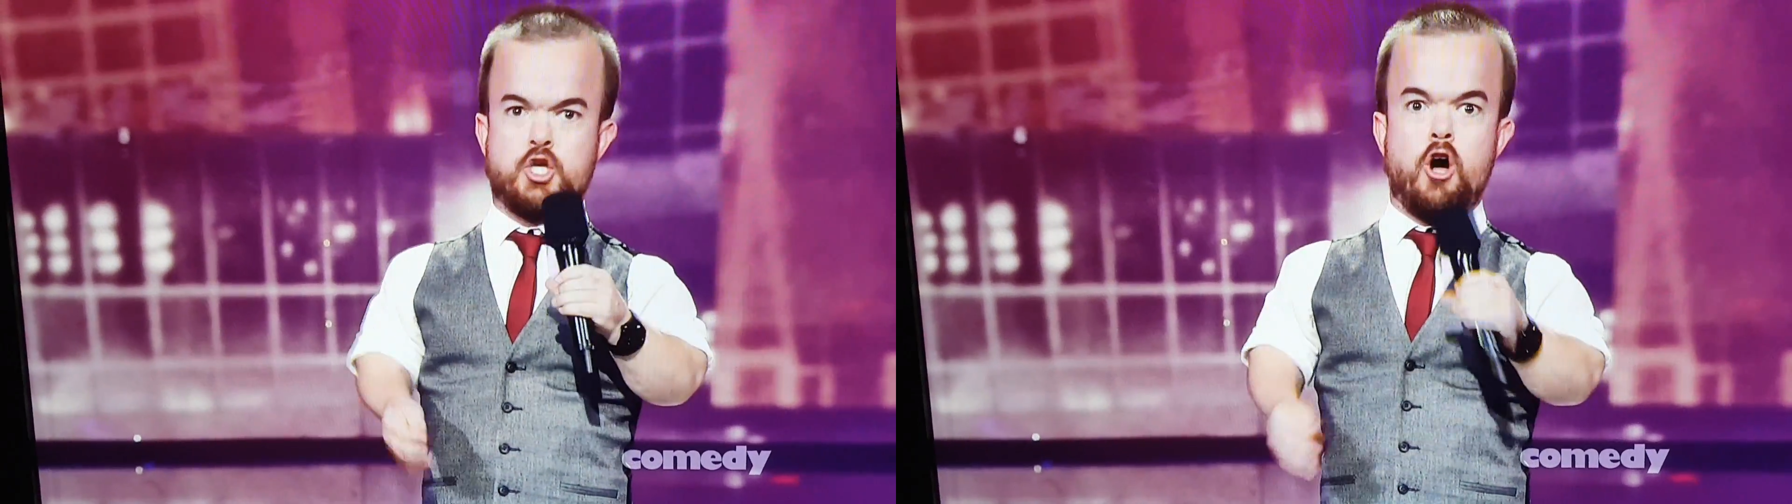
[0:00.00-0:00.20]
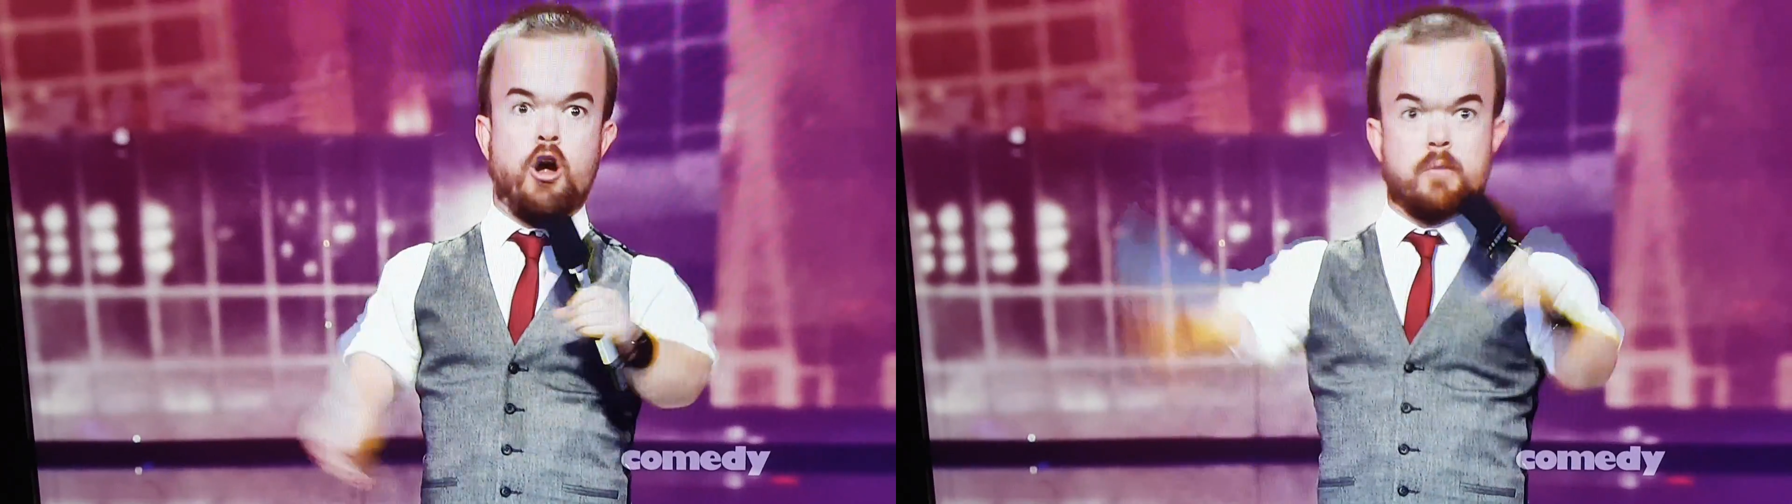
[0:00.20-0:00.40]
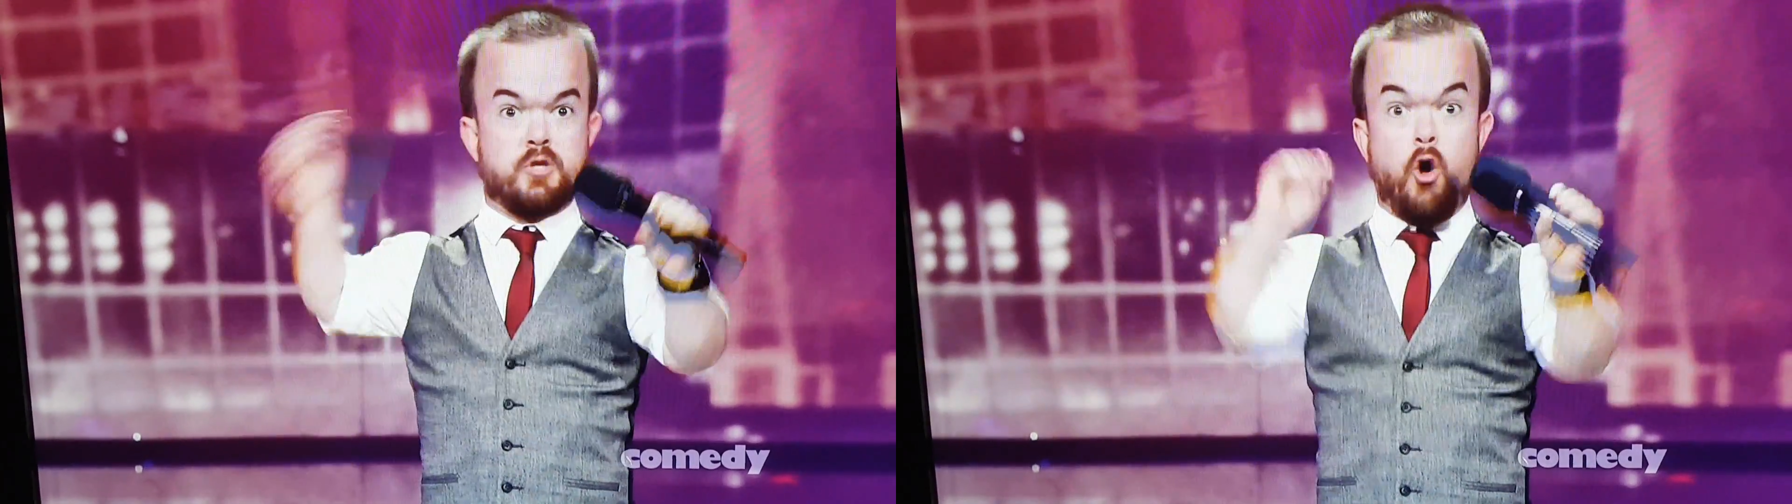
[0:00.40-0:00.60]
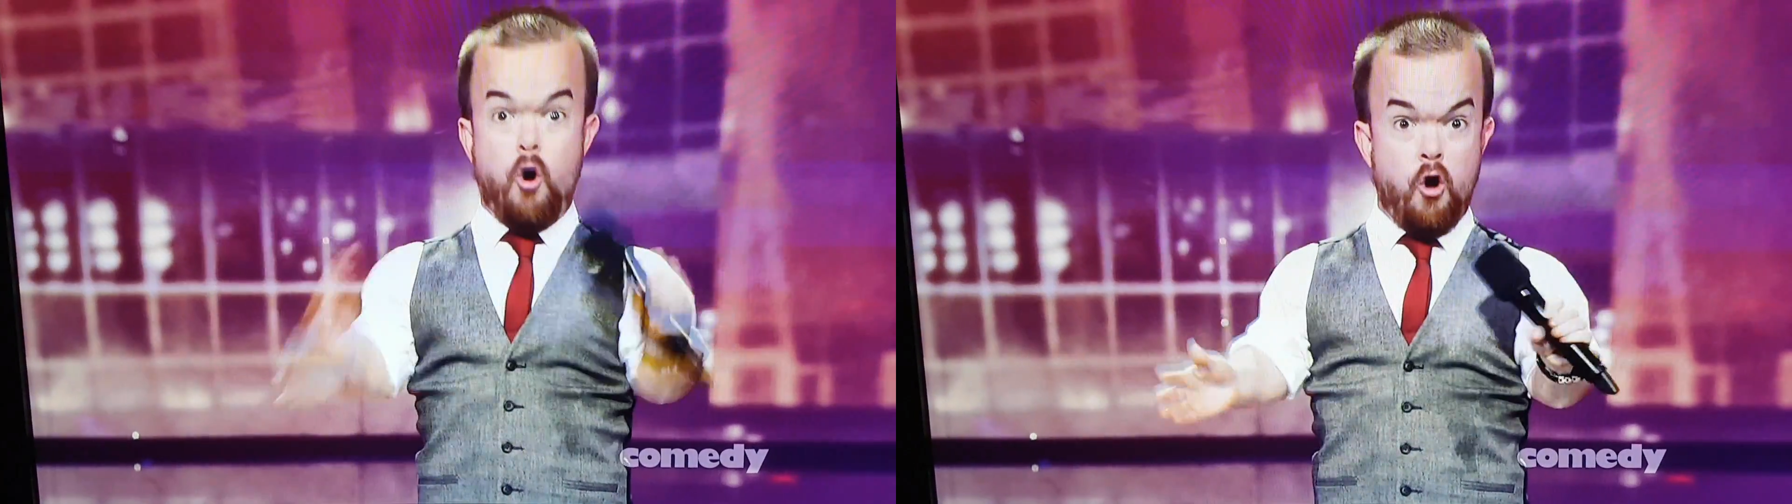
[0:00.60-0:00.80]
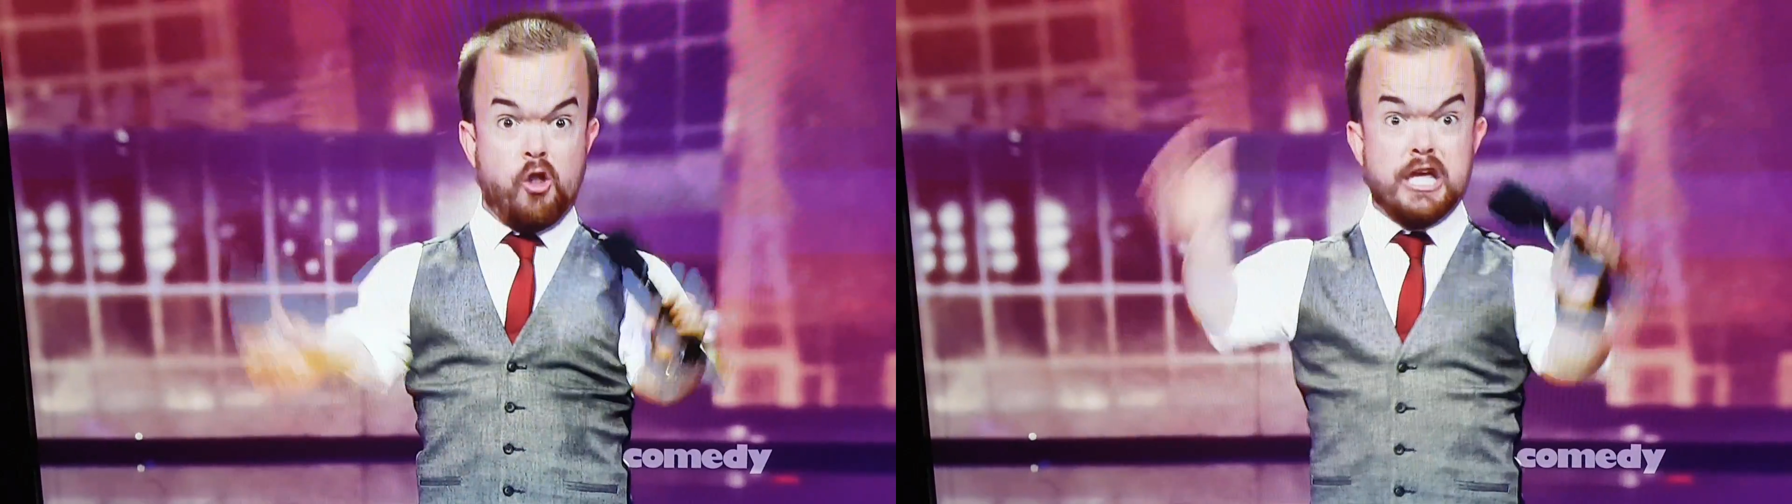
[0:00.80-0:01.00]
Charms.
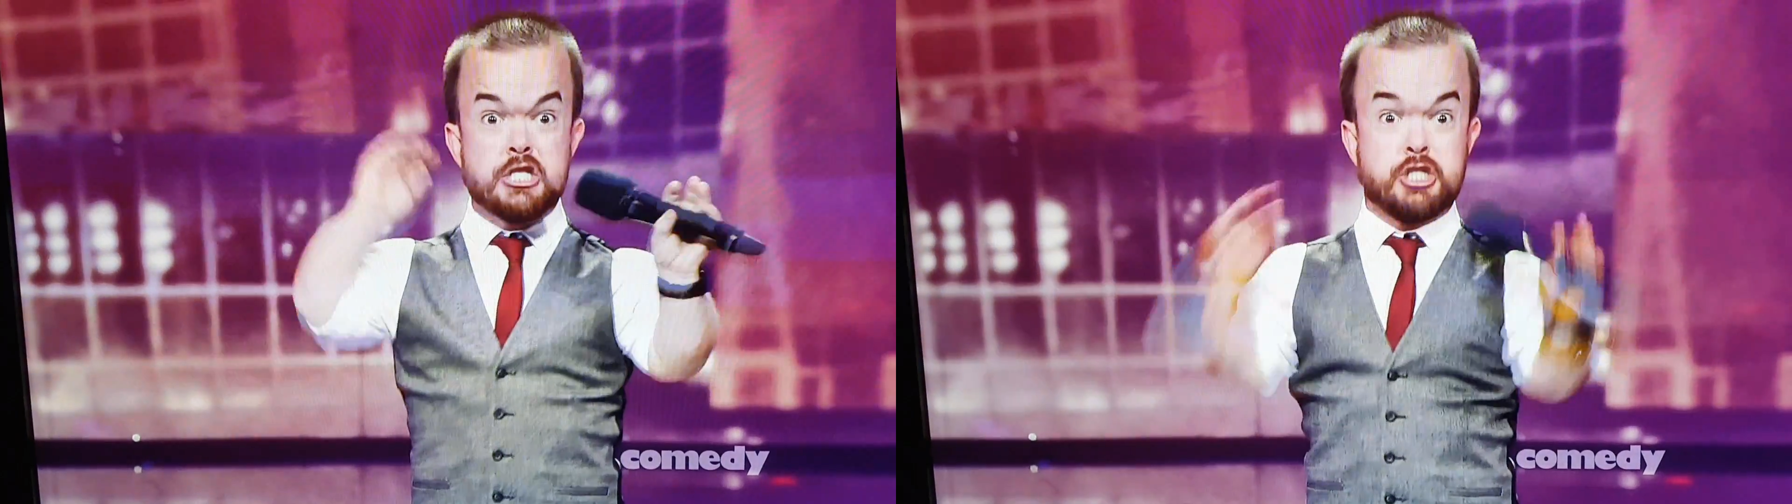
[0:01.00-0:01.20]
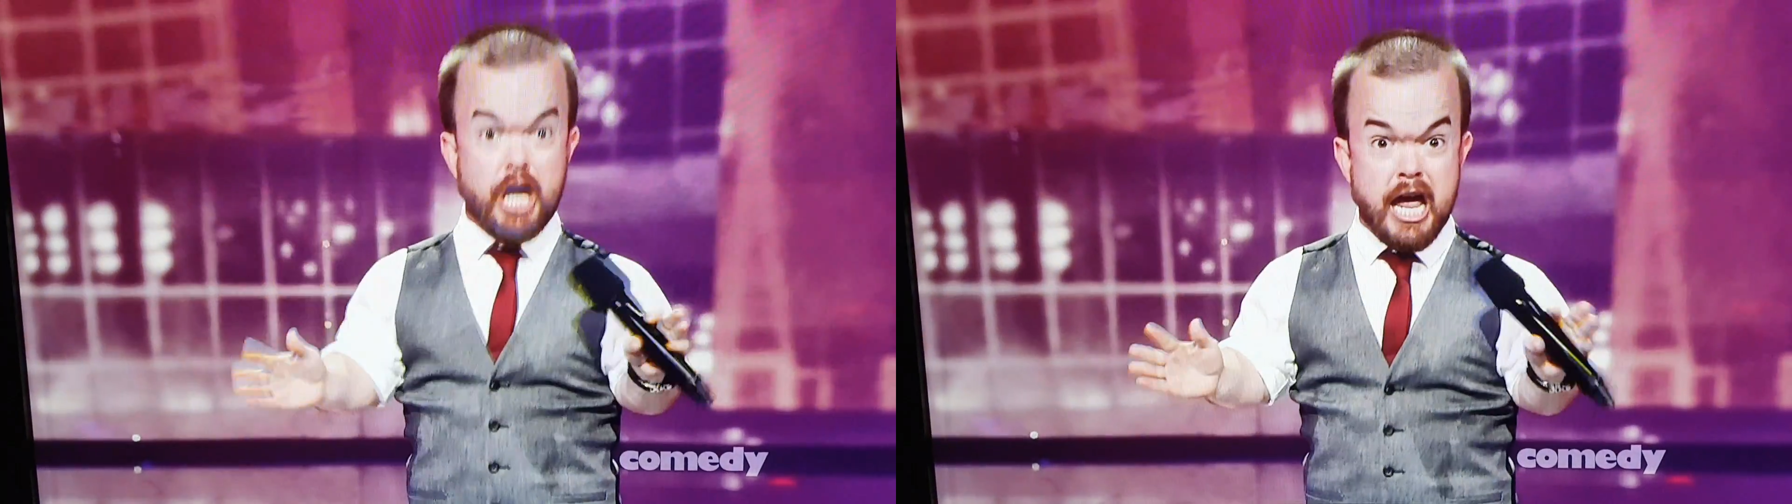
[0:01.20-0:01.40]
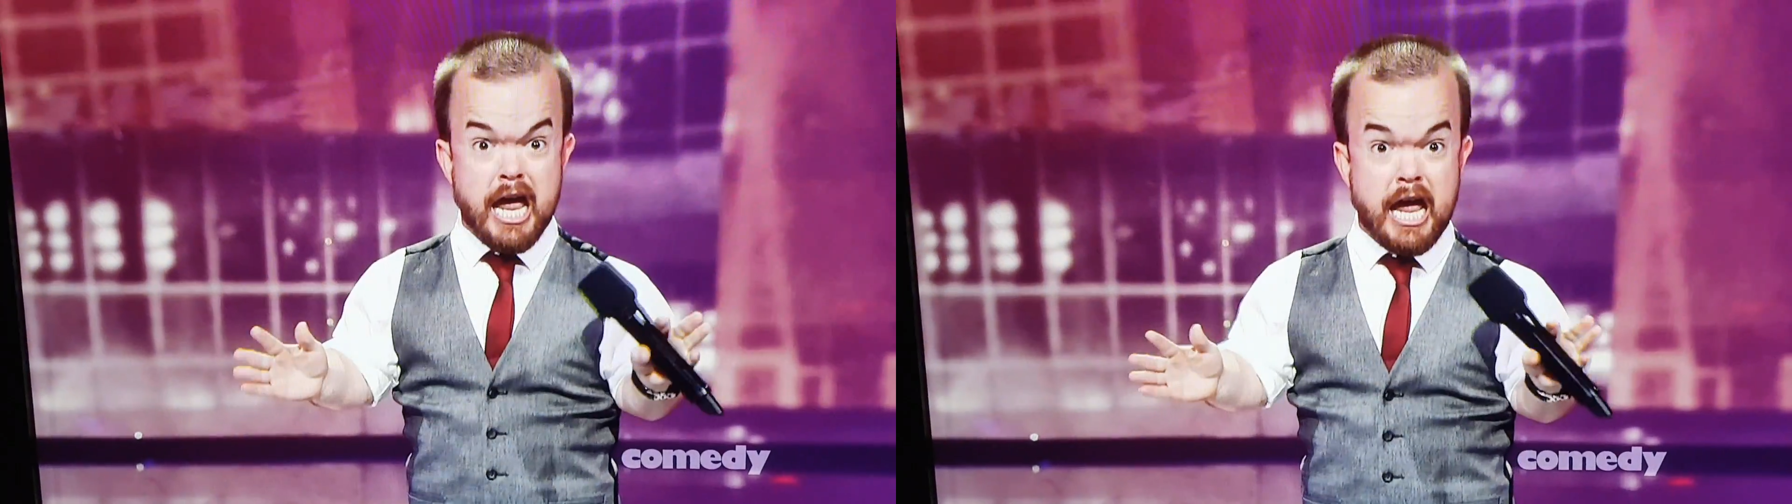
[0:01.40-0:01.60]
Holy shit!